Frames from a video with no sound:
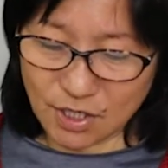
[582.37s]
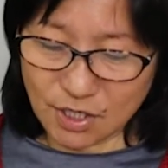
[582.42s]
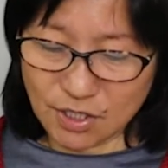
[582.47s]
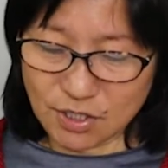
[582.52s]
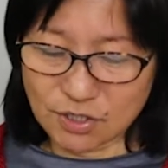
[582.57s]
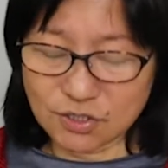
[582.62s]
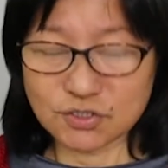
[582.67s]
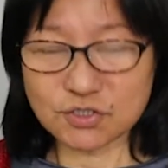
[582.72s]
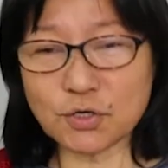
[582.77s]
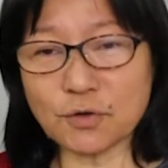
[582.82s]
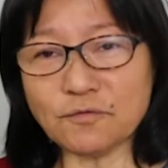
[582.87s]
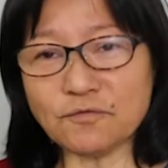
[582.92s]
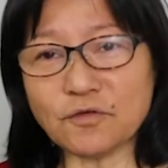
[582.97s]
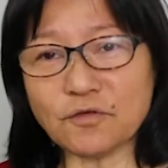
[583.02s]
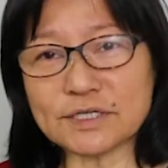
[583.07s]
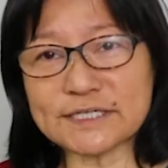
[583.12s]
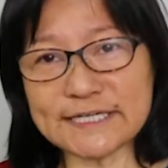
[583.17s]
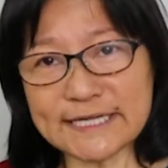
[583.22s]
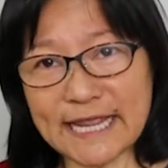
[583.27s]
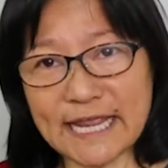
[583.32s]
So
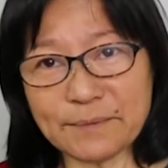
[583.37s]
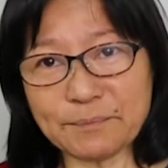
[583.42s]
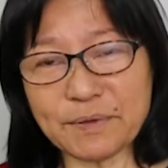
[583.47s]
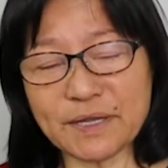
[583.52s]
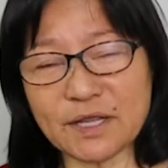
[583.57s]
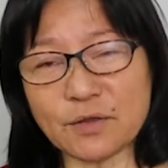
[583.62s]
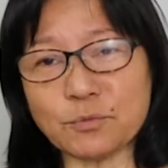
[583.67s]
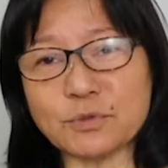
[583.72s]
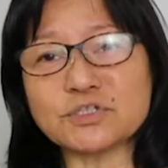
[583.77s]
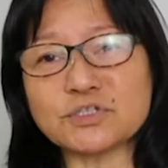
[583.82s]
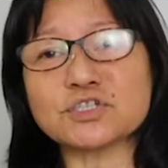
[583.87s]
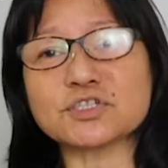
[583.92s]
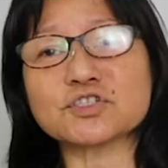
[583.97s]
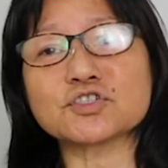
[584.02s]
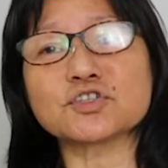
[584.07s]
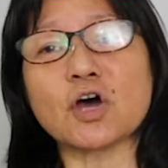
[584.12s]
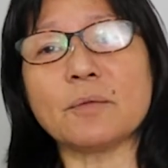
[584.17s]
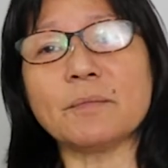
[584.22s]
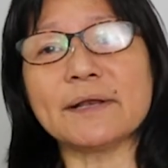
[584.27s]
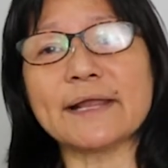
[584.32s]
for DAP, which is
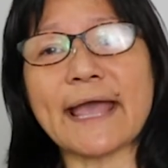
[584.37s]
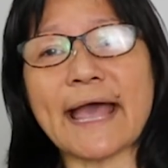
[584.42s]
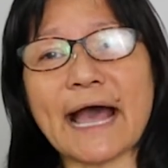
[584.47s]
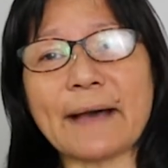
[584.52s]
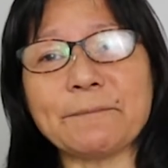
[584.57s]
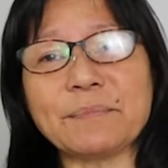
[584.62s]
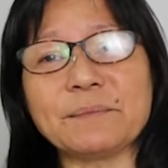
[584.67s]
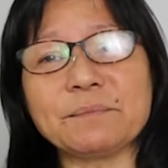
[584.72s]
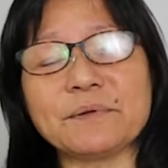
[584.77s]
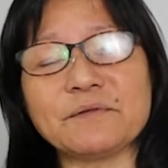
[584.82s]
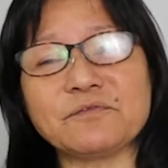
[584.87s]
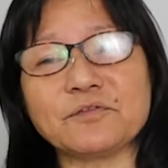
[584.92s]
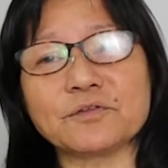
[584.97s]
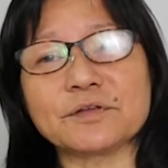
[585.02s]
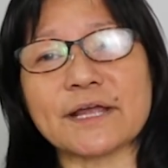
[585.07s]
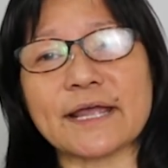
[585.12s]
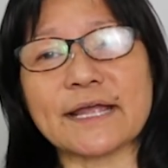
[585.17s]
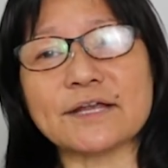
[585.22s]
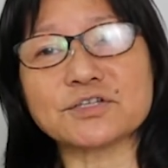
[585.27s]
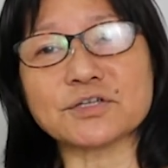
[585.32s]
normally happen before
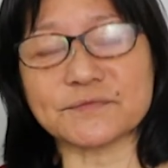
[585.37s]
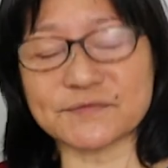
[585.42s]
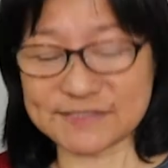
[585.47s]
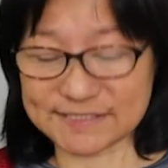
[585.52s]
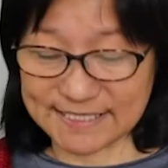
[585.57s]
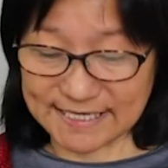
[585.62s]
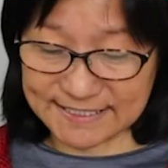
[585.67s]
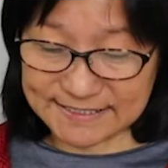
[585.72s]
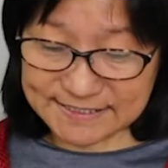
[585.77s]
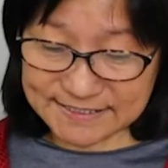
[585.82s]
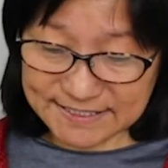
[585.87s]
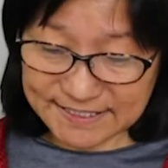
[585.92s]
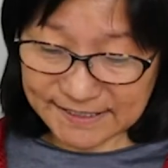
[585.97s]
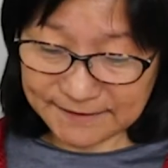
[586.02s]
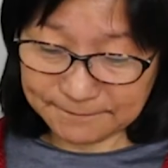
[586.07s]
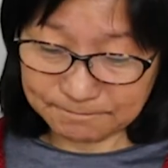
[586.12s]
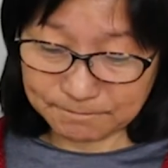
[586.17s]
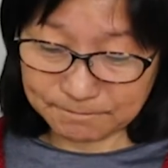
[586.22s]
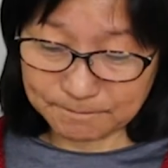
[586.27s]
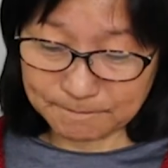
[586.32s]
the age of 60,
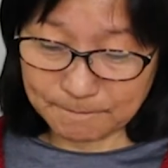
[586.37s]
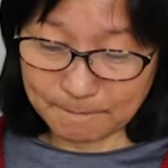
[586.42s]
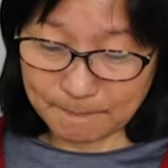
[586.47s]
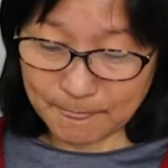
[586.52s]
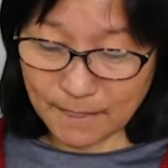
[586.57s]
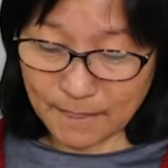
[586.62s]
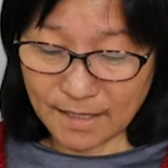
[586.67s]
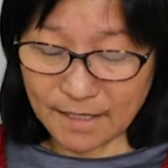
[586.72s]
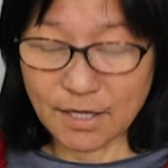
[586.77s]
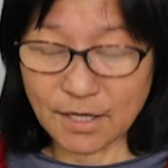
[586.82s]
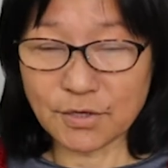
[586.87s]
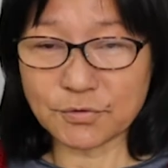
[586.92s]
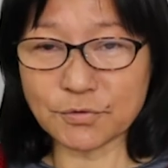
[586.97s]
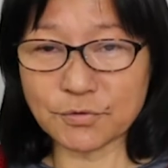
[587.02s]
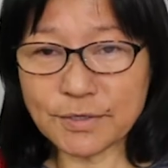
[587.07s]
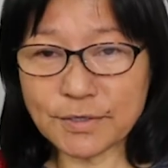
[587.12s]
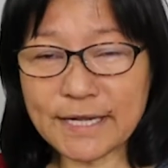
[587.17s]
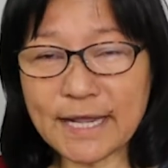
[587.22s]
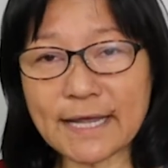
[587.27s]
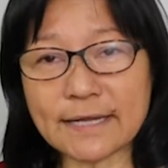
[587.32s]
you
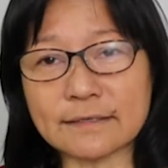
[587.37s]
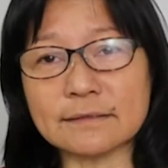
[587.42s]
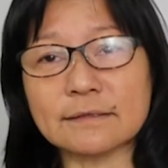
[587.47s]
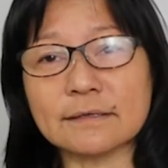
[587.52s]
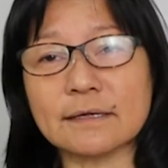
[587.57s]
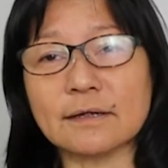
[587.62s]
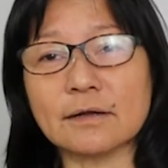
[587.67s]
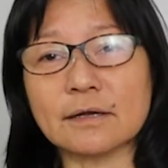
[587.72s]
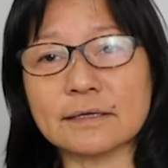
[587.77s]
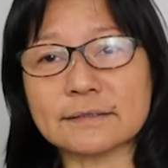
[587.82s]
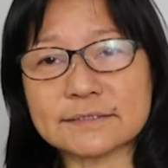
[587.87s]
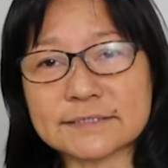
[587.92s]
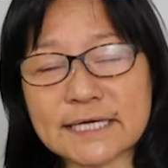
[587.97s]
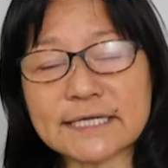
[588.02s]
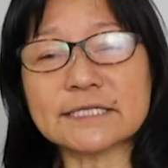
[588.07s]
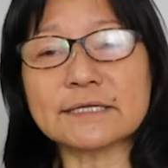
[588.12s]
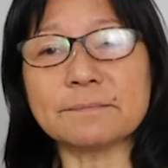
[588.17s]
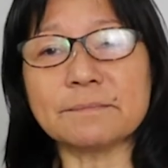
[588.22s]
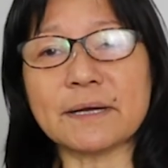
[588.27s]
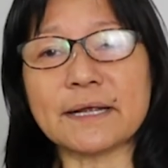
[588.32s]
can
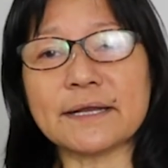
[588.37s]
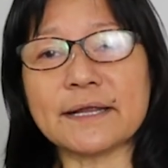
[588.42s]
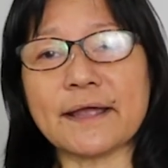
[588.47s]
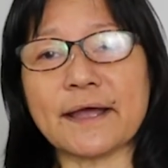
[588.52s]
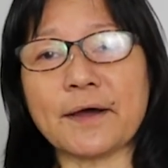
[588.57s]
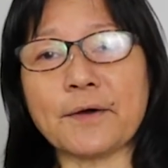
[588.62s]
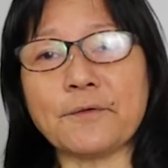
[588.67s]
take the money out